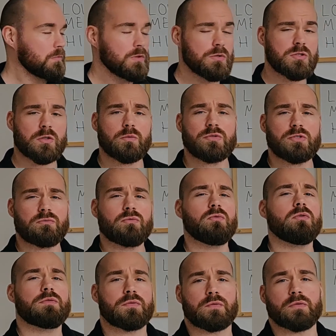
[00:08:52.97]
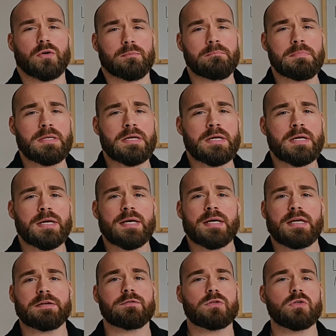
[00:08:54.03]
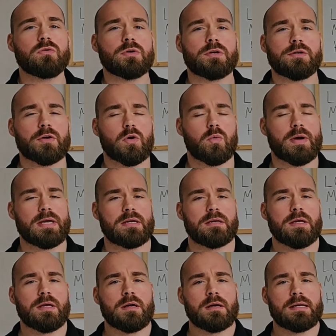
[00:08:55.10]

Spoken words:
So as a rule of thumb, if you can equate